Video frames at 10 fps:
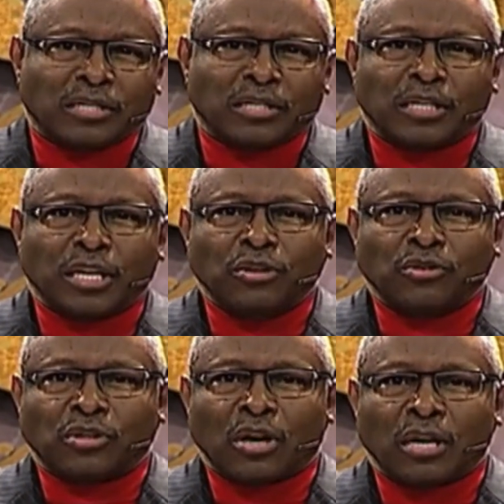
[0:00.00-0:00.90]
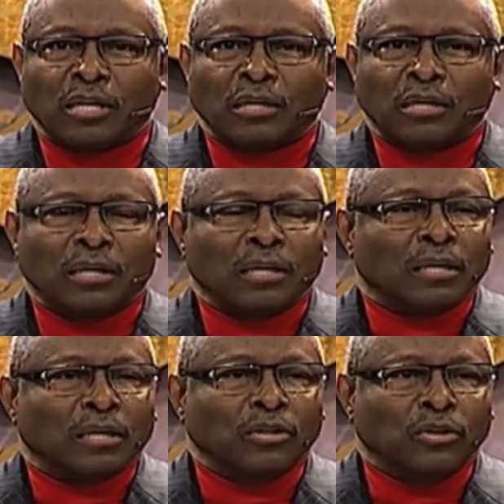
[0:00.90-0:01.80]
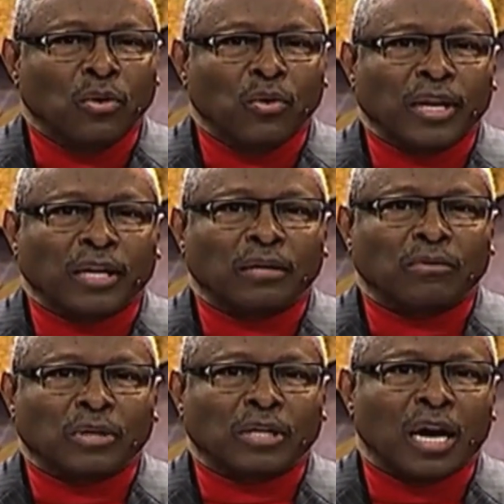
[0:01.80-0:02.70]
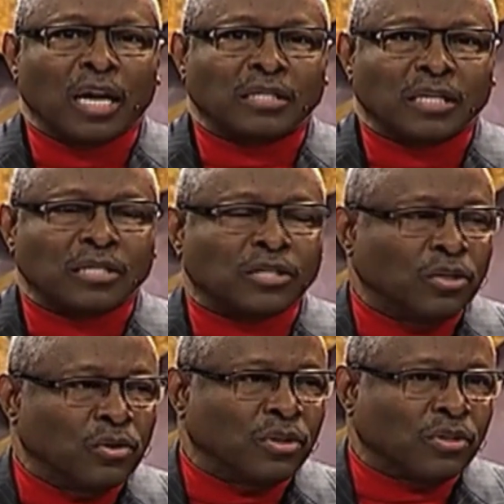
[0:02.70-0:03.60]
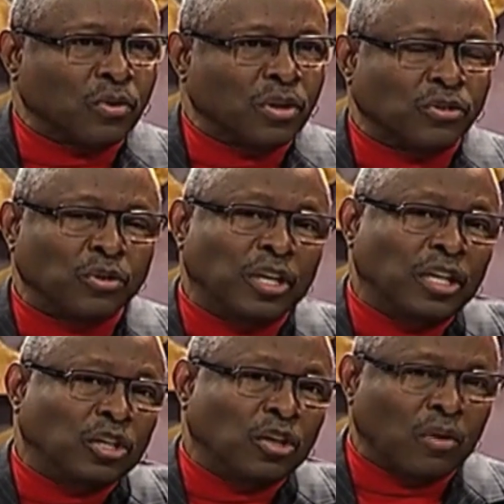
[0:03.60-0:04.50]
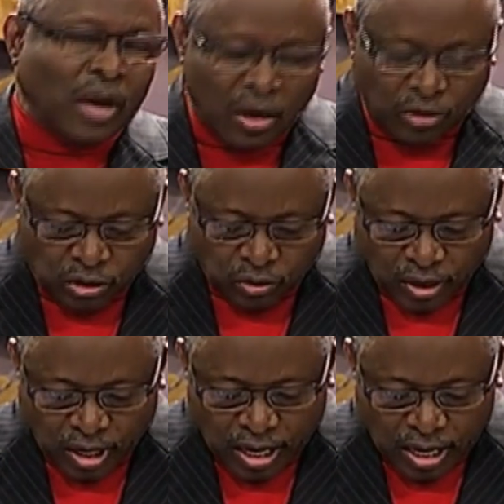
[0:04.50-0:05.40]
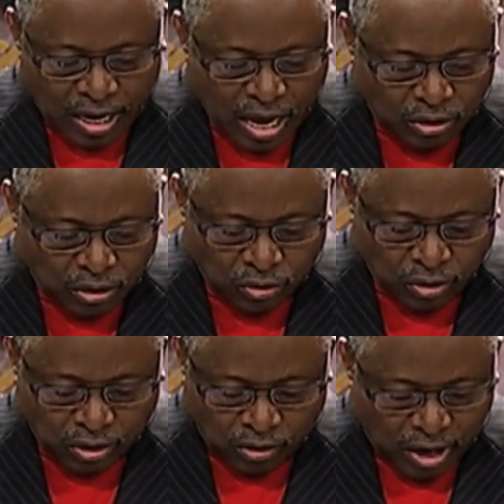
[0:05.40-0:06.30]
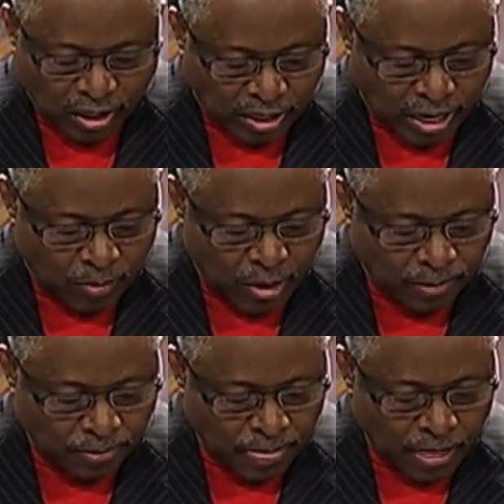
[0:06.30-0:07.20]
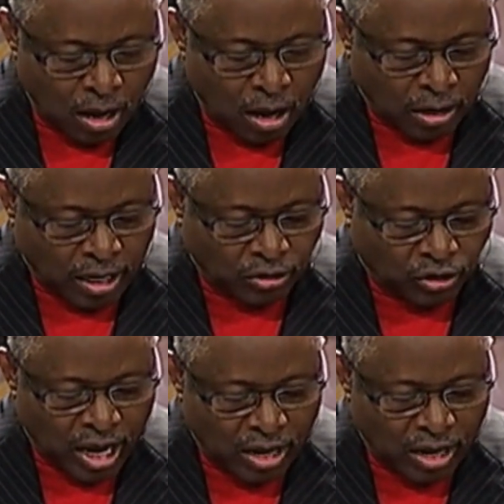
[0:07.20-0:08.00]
until you start doing what God says to do in His Word. So you need to know how to do it and how to do it correctly. Amen? Okay, John